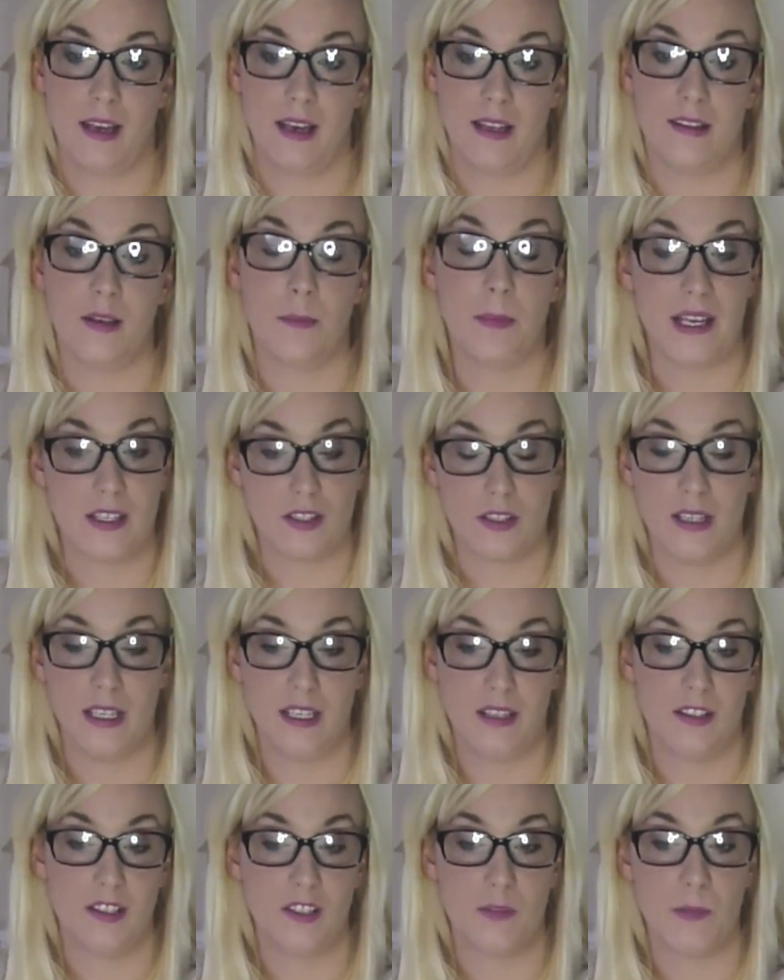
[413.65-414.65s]
a mental
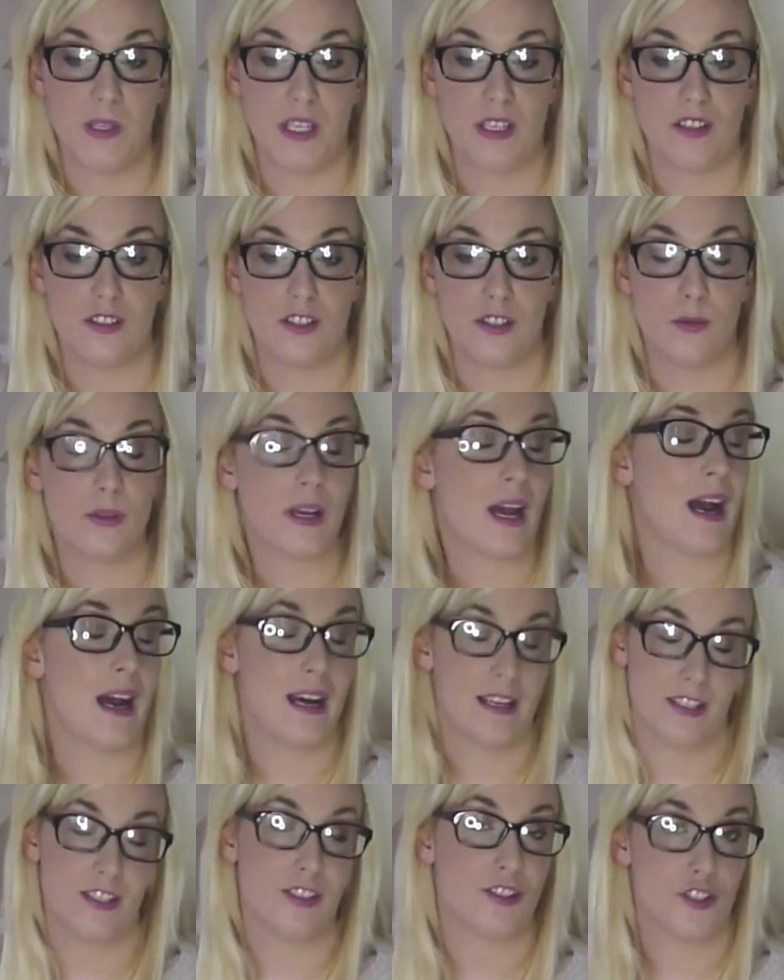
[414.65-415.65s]
illness because you
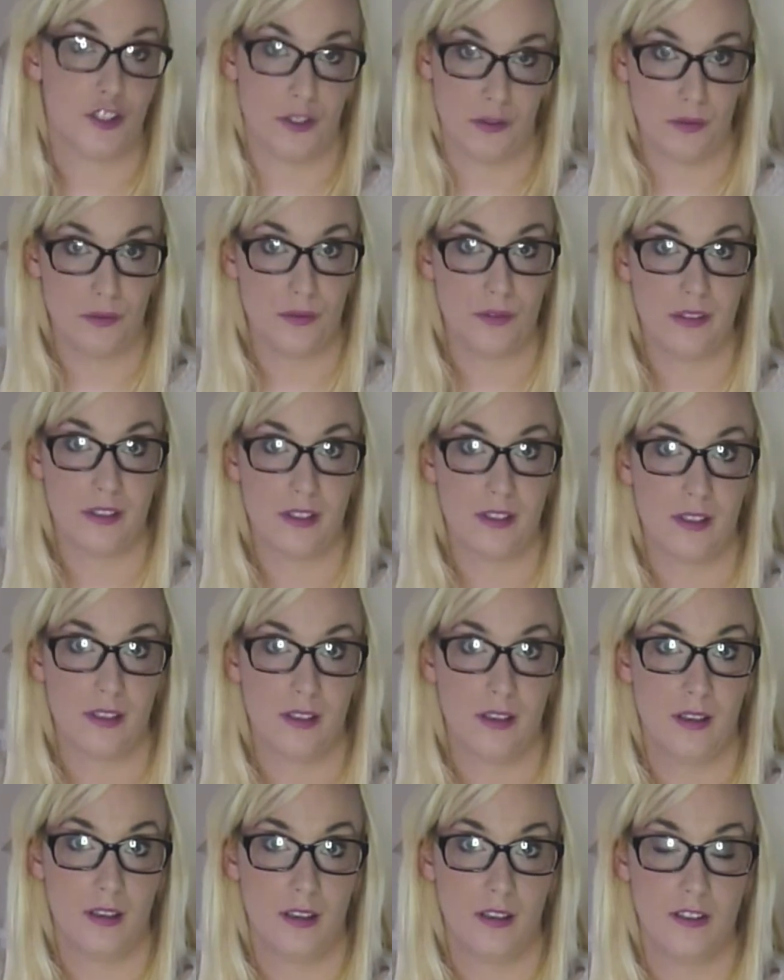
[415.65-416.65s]
can't choose
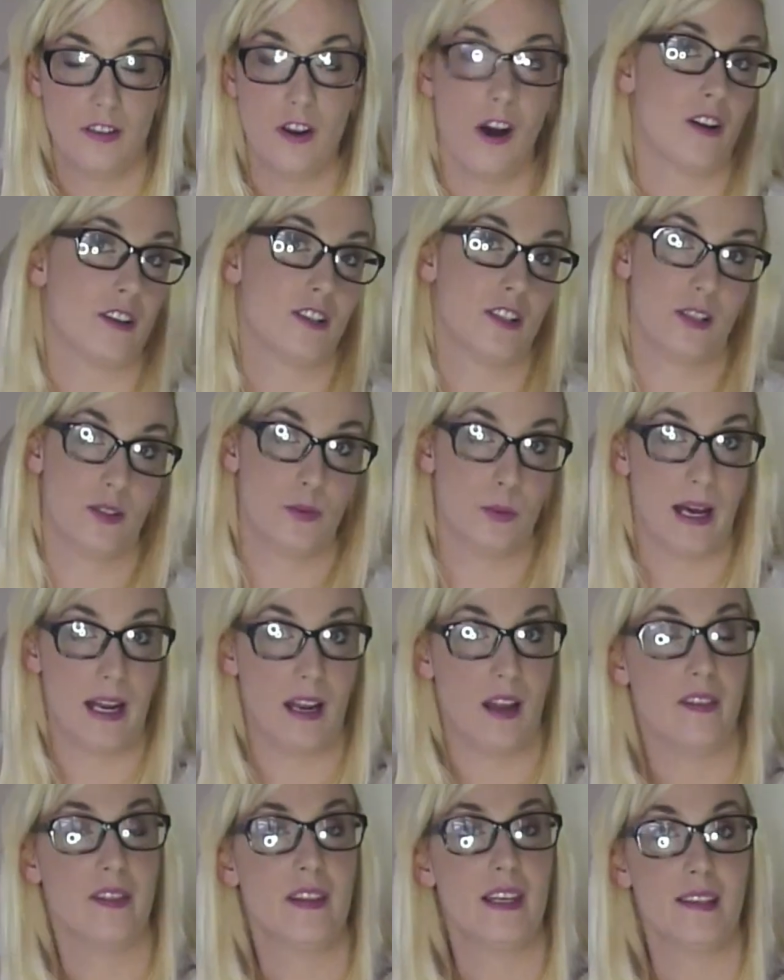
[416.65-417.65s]
not to
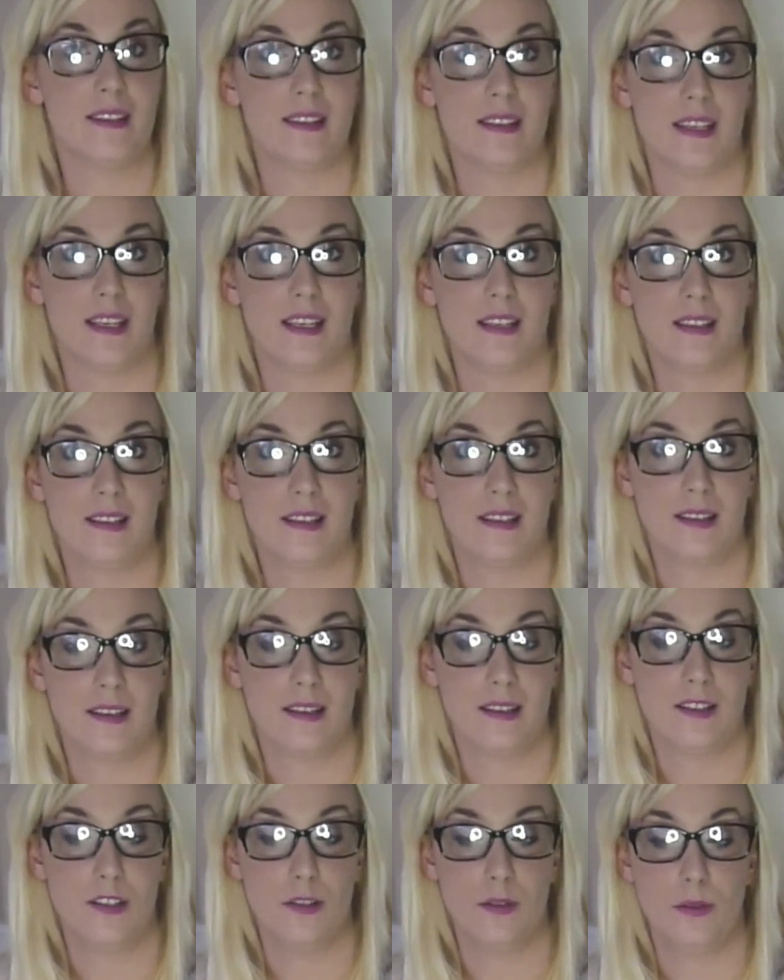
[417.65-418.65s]
dwell on these things.
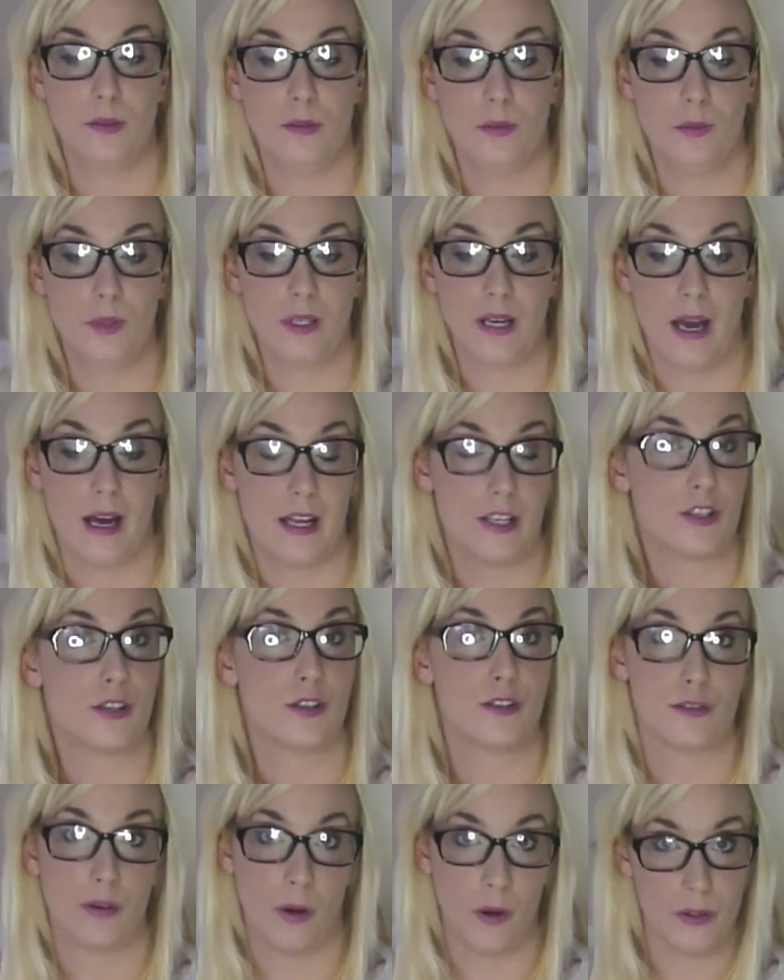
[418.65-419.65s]
You can't
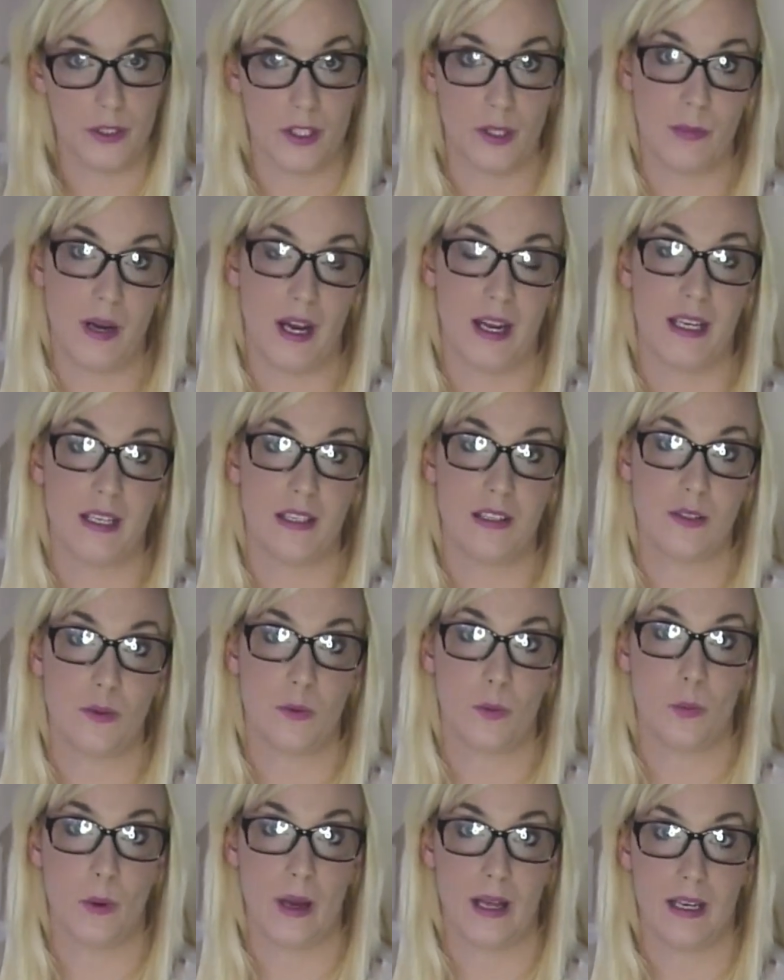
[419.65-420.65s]
control your mind
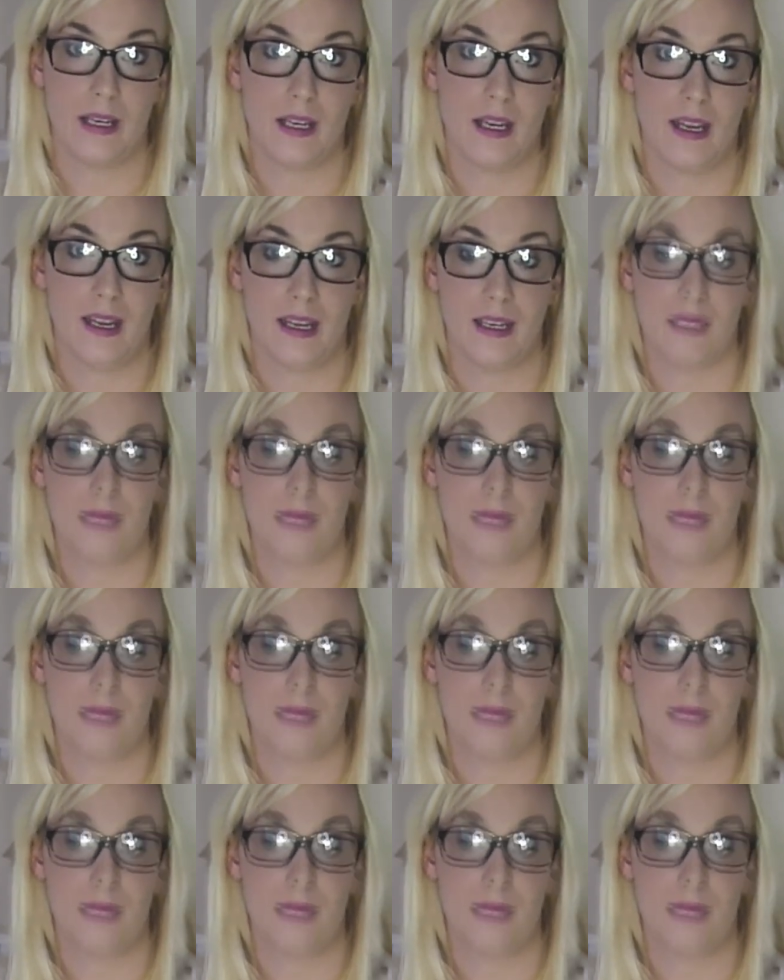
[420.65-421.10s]
when it's